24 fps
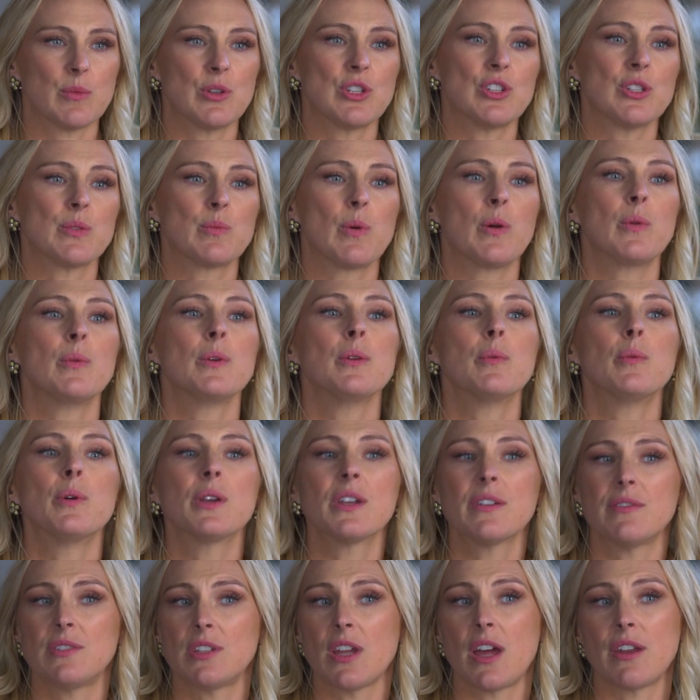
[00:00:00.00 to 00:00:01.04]
which is what we
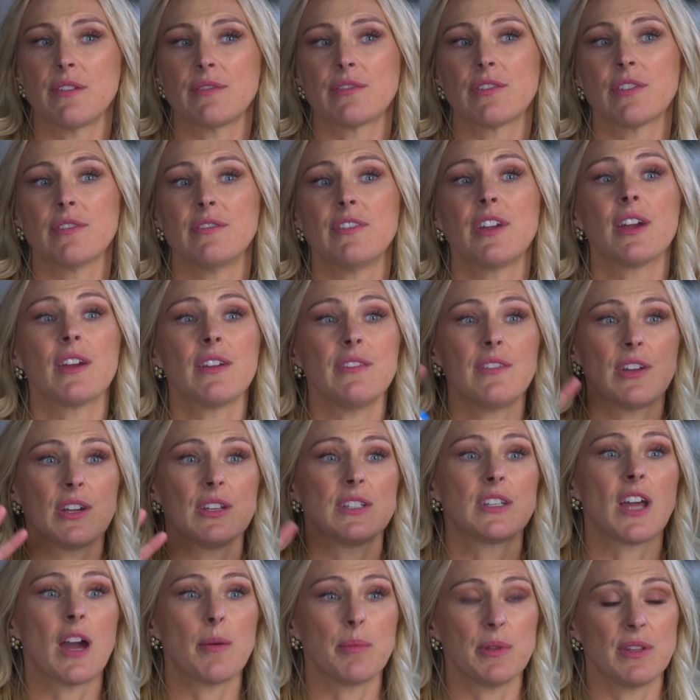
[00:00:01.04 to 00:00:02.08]
would have done for very,
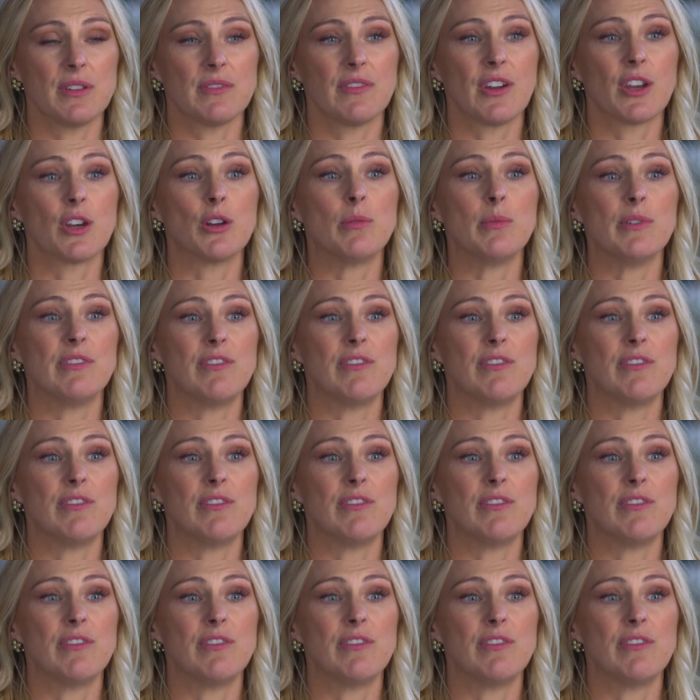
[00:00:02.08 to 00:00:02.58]
very top of the funnel